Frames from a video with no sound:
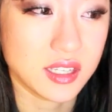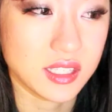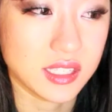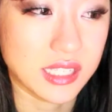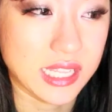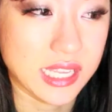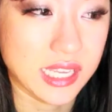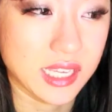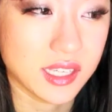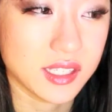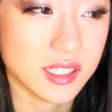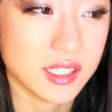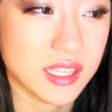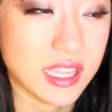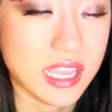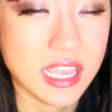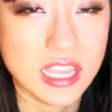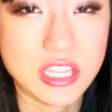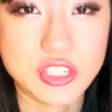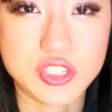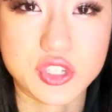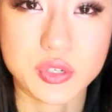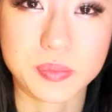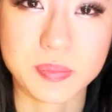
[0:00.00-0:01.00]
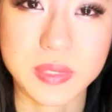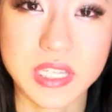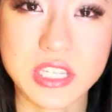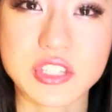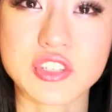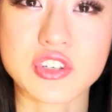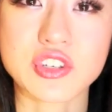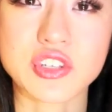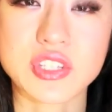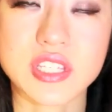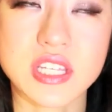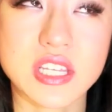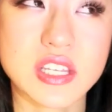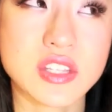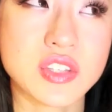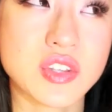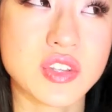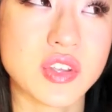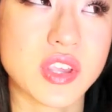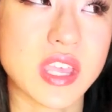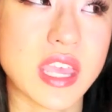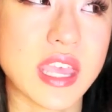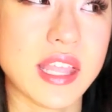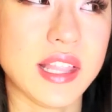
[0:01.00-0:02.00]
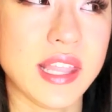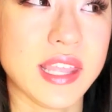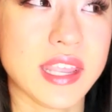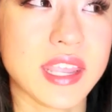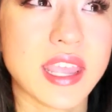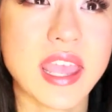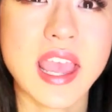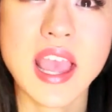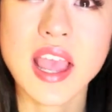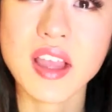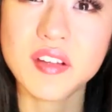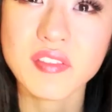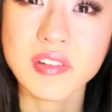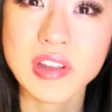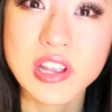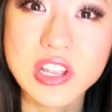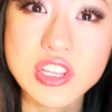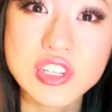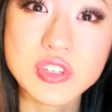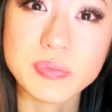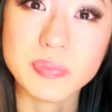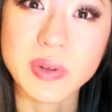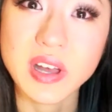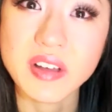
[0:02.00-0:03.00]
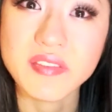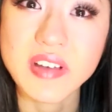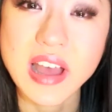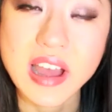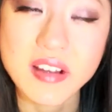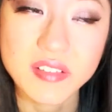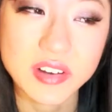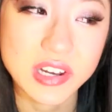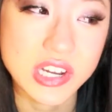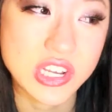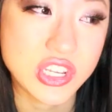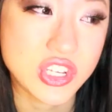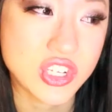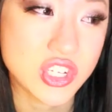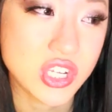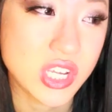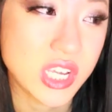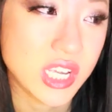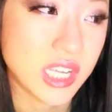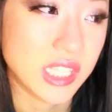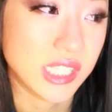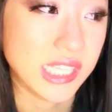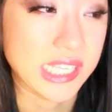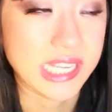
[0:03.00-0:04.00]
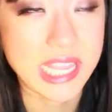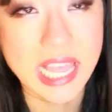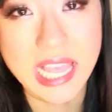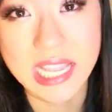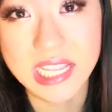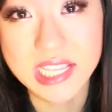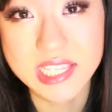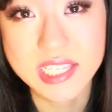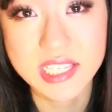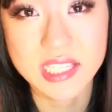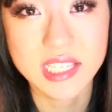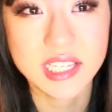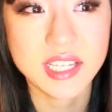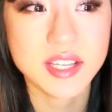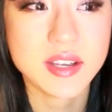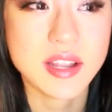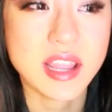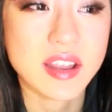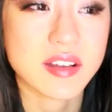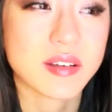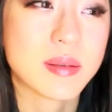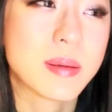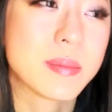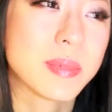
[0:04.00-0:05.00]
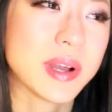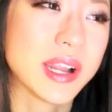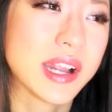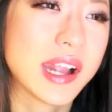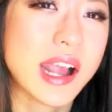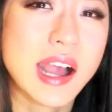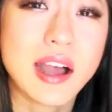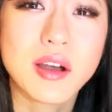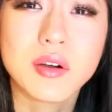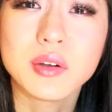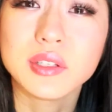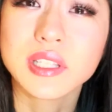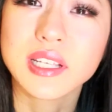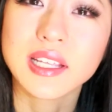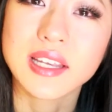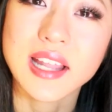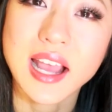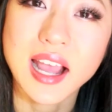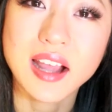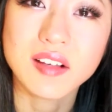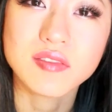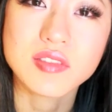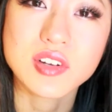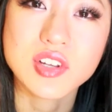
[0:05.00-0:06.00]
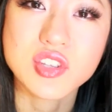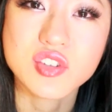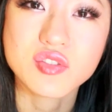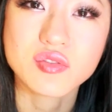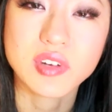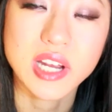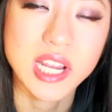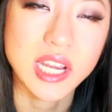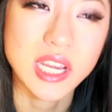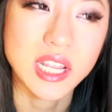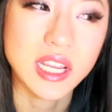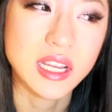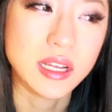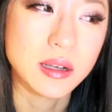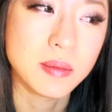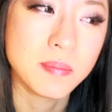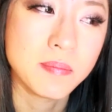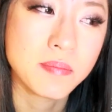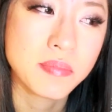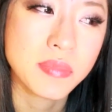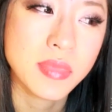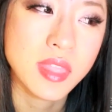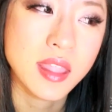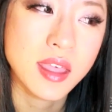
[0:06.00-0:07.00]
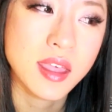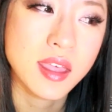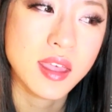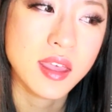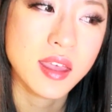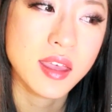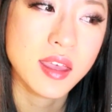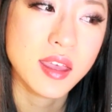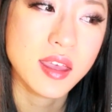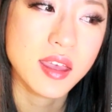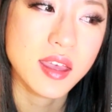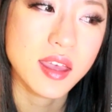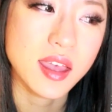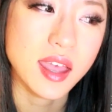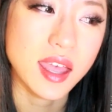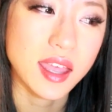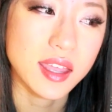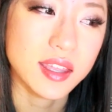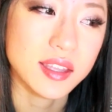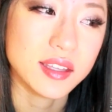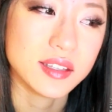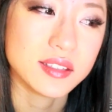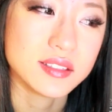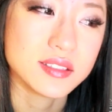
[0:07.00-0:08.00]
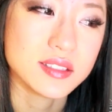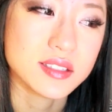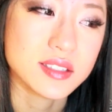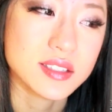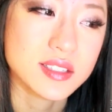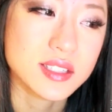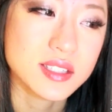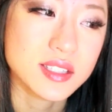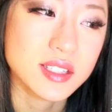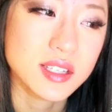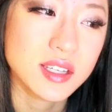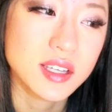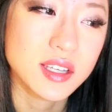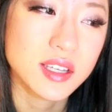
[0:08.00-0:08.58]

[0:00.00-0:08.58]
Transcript: like A's or B's or C's, you get like average, above average, like excellent. I remember I got only an average rating, and